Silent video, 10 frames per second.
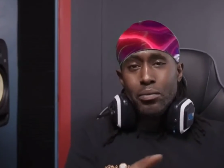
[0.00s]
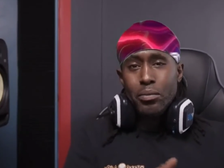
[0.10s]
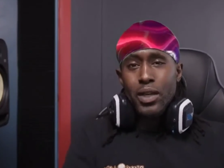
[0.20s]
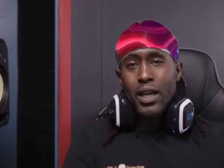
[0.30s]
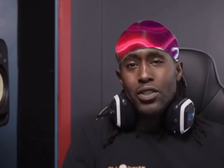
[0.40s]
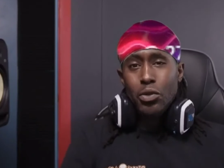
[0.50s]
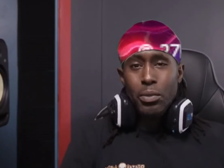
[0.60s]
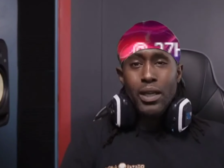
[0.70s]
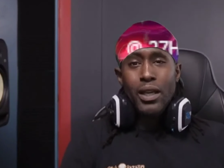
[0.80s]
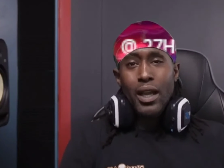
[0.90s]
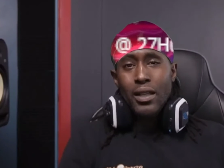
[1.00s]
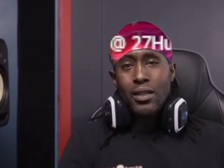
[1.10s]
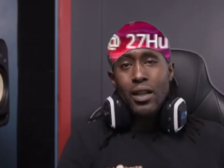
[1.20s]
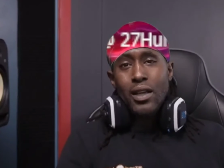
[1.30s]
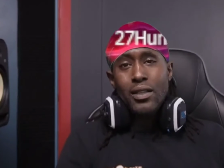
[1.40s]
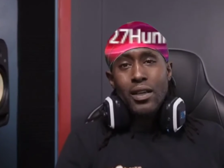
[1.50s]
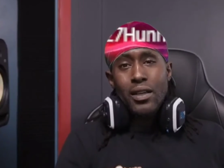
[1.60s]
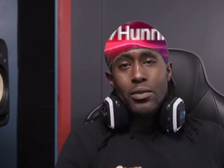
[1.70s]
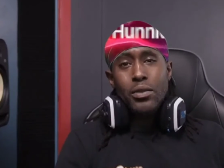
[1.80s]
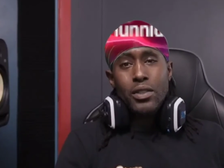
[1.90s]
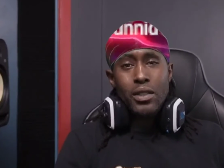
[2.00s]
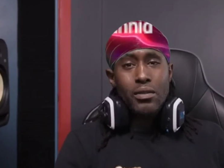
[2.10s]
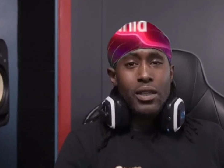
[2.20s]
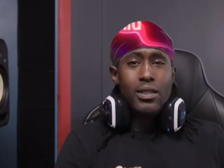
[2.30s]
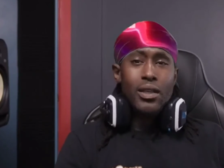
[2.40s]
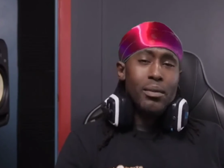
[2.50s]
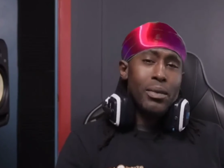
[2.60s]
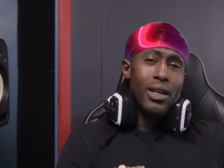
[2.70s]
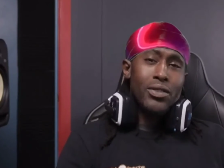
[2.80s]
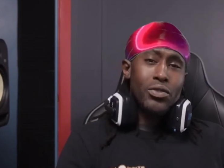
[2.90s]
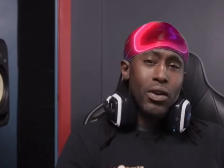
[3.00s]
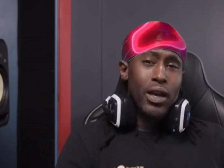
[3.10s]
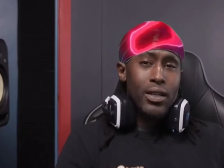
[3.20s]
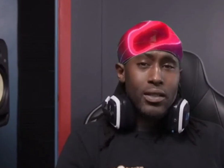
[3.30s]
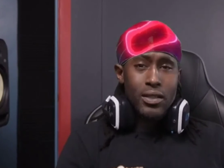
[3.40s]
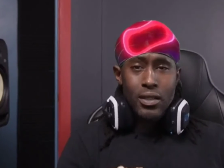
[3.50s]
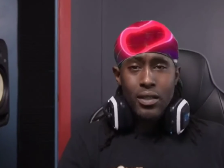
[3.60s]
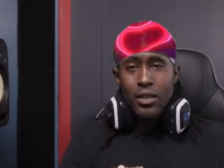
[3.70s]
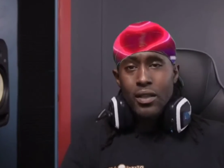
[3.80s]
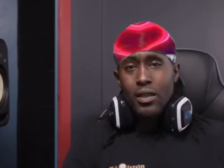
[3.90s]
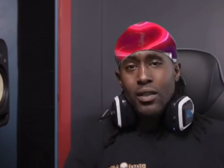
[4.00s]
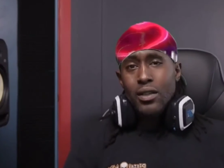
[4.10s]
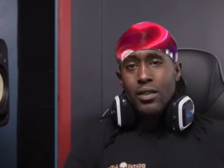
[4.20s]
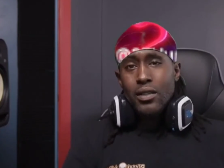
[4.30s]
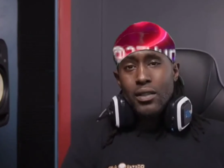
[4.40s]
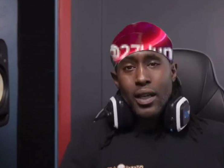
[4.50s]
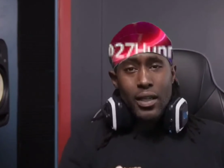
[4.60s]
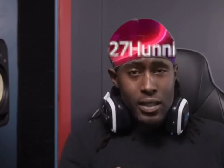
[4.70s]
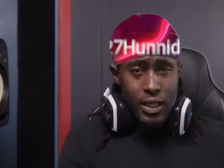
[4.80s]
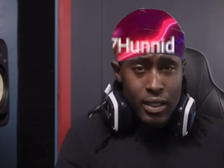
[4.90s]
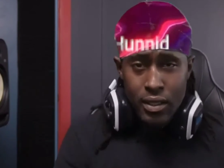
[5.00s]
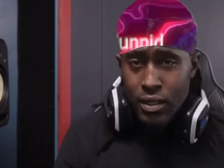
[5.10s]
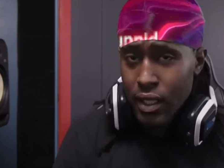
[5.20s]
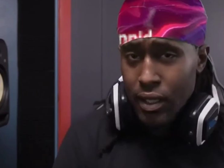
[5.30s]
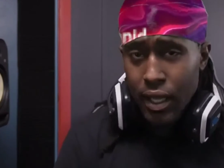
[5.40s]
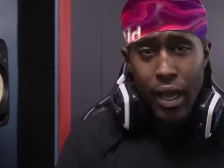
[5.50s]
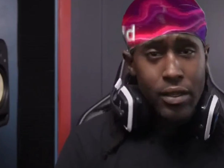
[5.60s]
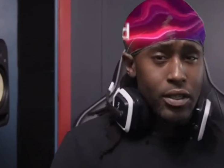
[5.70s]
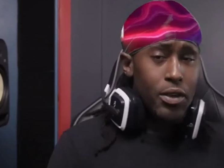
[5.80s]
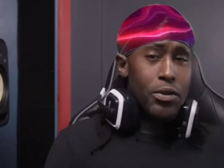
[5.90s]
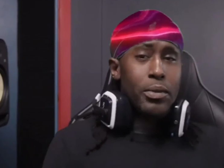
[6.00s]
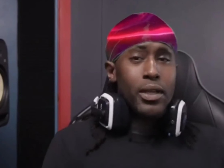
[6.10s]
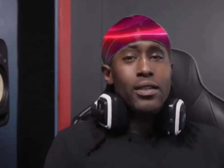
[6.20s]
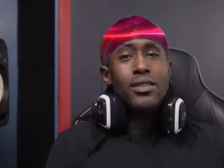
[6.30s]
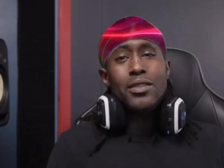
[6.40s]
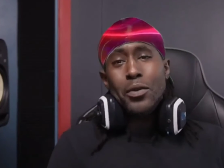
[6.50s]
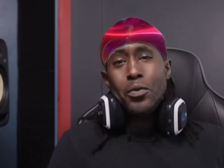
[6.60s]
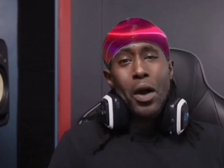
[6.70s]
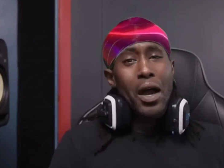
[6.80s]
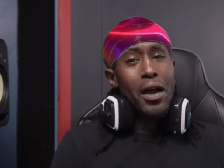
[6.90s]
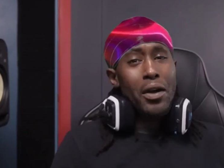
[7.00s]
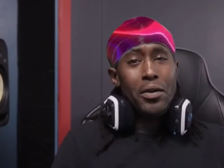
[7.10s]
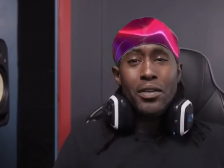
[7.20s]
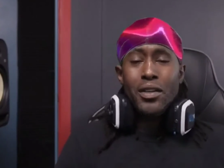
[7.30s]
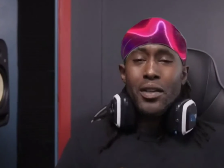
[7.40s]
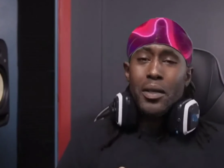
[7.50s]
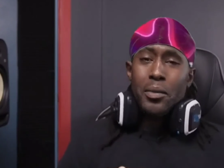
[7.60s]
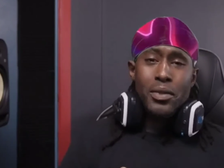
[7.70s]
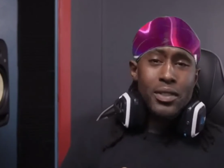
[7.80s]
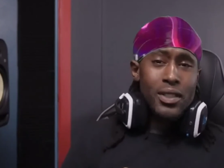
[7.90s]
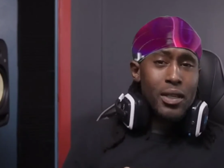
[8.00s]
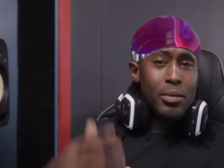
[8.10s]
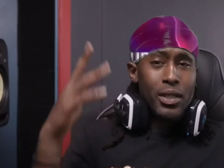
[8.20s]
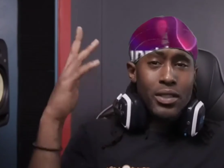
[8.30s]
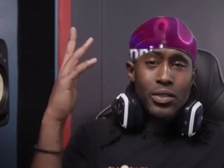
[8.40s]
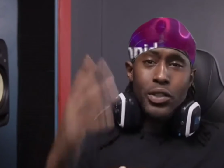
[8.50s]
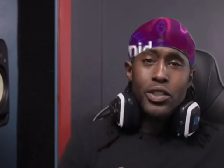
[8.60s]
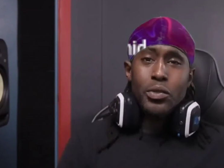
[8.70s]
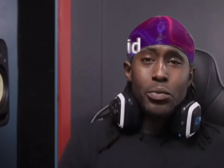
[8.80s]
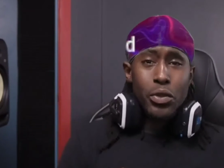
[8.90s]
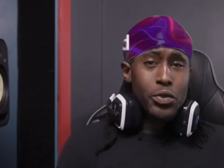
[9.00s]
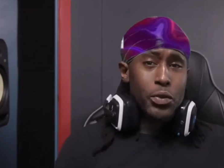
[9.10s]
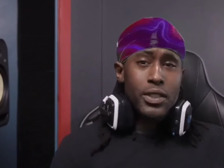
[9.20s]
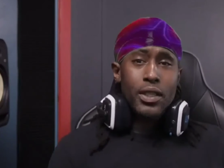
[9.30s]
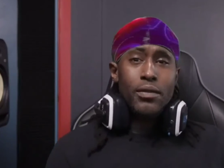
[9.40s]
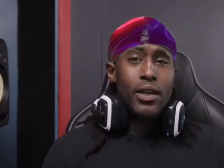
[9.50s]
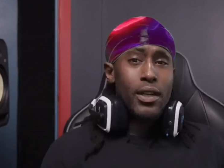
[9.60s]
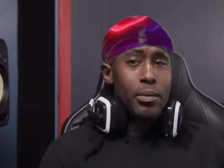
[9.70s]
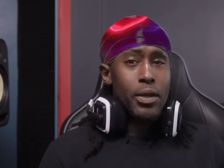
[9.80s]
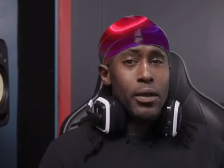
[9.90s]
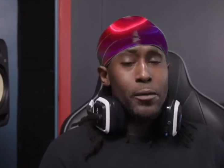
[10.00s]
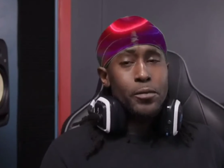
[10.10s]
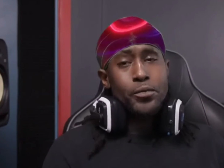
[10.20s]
got your man acting like that, doing stuff like that. Man, that's crazy. You gotta check the household, man, and stuff. Wow. But yeah, man, it's your boy 2700, man.